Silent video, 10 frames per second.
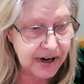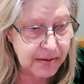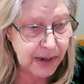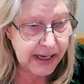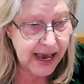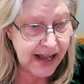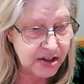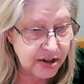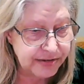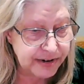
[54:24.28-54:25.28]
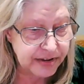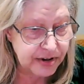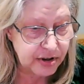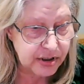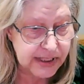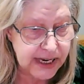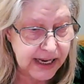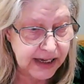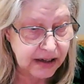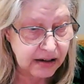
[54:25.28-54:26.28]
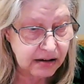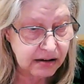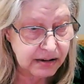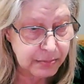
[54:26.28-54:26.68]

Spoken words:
it on my calendar for Thursday, the